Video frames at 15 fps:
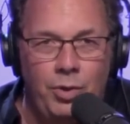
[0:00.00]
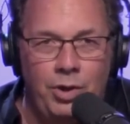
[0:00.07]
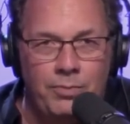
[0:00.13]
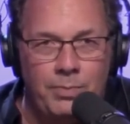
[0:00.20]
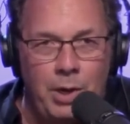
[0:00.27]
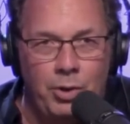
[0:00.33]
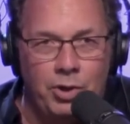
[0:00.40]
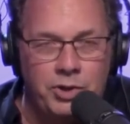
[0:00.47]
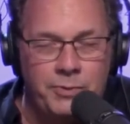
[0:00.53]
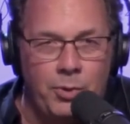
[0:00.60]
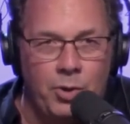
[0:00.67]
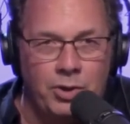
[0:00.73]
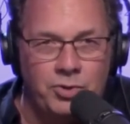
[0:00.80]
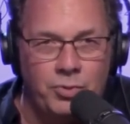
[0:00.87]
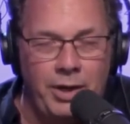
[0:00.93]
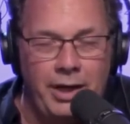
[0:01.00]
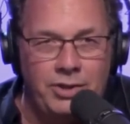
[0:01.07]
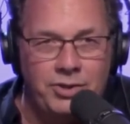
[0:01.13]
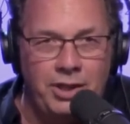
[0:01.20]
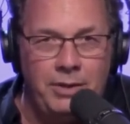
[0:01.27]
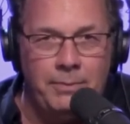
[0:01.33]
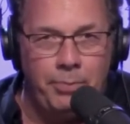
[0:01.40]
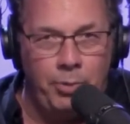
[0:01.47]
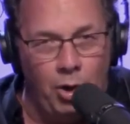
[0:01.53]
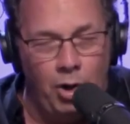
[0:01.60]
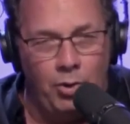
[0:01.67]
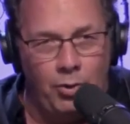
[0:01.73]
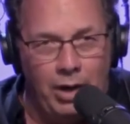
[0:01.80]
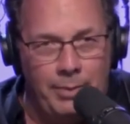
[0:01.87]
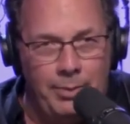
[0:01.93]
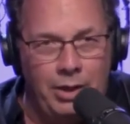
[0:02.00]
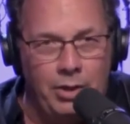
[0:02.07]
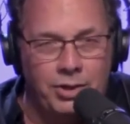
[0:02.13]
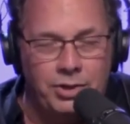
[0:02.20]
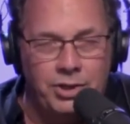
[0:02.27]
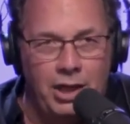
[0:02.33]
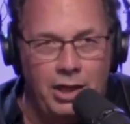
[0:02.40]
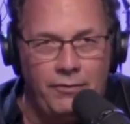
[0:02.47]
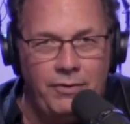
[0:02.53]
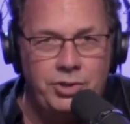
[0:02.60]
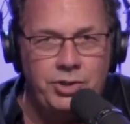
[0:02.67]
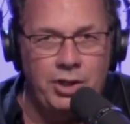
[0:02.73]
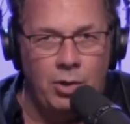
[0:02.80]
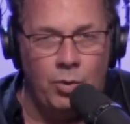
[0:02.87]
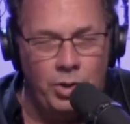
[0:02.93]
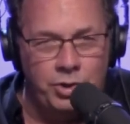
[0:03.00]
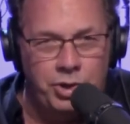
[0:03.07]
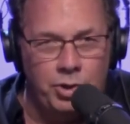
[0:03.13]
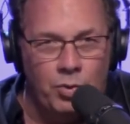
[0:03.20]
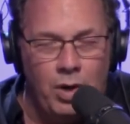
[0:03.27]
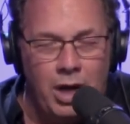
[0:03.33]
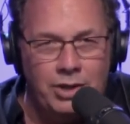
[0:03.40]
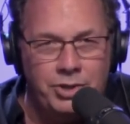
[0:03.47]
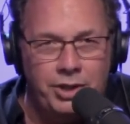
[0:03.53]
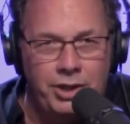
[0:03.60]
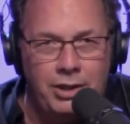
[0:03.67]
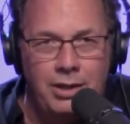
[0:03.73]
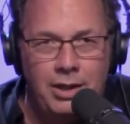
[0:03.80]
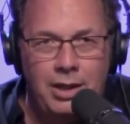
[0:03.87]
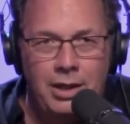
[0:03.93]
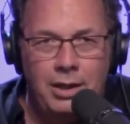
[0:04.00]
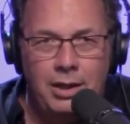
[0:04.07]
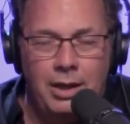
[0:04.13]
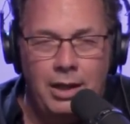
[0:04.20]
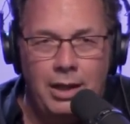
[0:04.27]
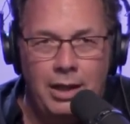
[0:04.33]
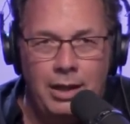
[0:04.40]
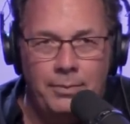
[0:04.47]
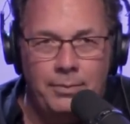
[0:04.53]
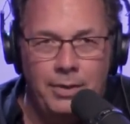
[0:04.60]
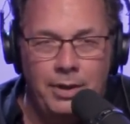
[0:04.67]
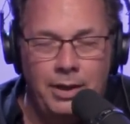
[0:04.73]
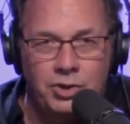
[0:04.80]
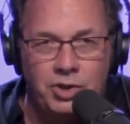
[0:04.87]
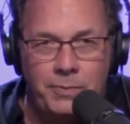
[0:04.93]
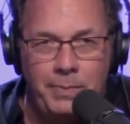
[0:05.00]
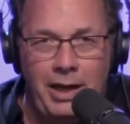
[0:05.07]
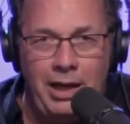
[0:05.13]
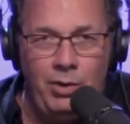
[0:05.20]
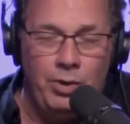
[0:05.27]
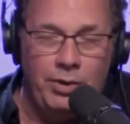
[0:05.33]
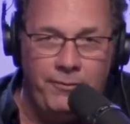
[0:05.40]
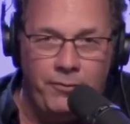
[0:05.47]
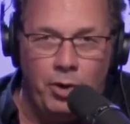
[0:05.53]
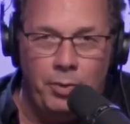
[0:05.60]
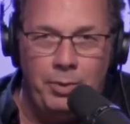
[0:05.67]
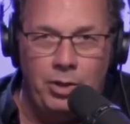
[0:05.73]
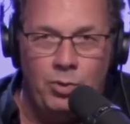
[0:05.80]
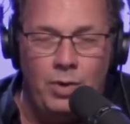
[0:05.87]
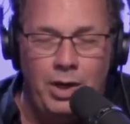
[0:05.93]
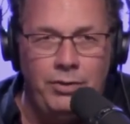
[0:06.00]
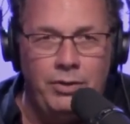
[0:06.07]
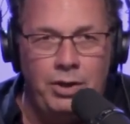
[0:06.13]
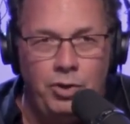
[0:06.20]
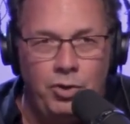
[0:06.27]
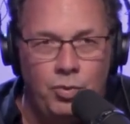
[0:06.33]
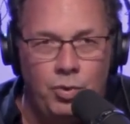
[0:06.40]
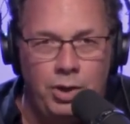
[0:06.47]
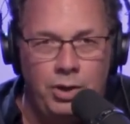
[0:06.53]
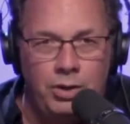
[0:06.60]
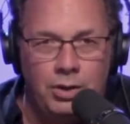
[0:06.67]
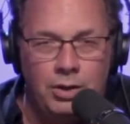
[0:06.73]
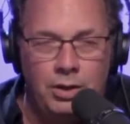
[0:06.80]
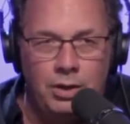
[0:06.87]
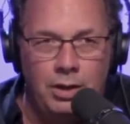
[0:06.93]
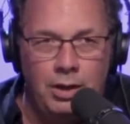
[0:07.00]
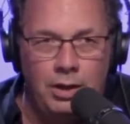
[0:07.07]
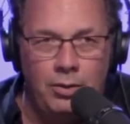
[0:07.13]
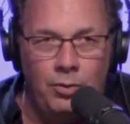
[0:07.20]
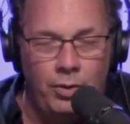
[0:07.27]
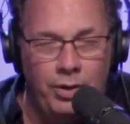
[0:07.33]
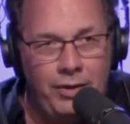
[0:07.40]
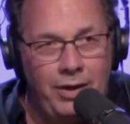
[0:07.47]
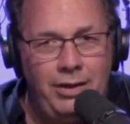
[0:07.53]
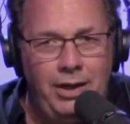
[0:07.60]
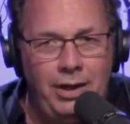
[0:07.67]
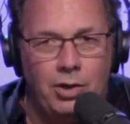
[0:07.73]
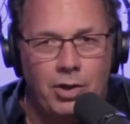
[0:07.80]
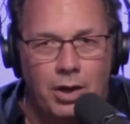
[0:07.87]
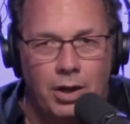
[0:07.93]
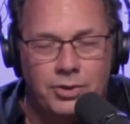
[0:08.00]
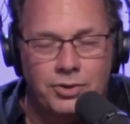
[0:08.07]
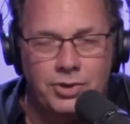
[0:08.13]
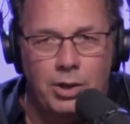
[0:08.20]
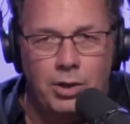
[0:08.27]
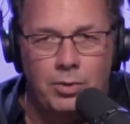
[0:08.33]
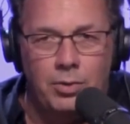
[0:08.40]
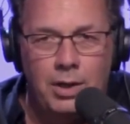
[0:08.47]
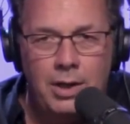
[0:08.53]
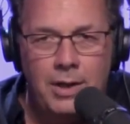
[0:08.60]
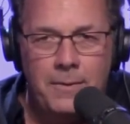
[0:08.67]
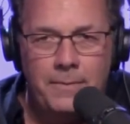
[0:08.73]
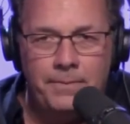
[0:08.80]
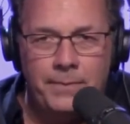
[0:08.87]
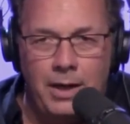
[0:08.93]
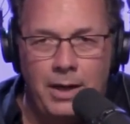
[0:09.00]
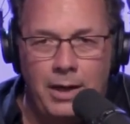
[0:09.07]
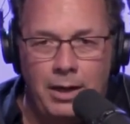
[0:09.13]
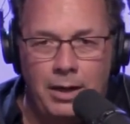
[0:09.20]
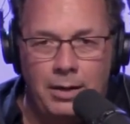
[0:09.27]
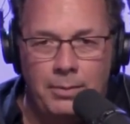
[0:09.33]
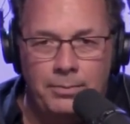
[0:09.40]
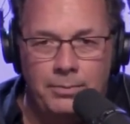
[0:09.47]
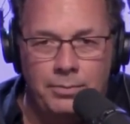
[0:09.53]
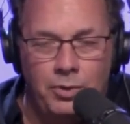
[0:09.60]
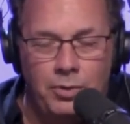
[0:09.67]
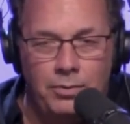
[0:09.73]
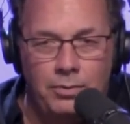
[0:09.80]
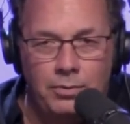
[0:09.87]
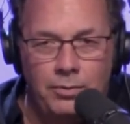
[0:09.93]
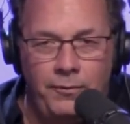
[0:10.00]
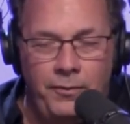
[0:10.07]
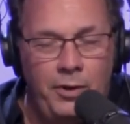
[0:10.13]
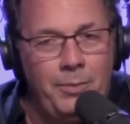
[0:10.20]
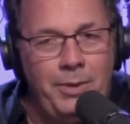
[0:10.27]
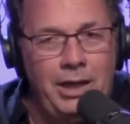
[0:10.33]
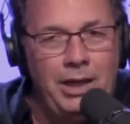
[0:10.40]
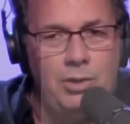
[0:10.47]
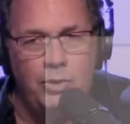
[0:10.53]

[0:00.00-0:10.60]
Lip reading: with motorsports racing programming on television, or what you're watching in Spain with Formula One, than you would with IndyCar. So fill me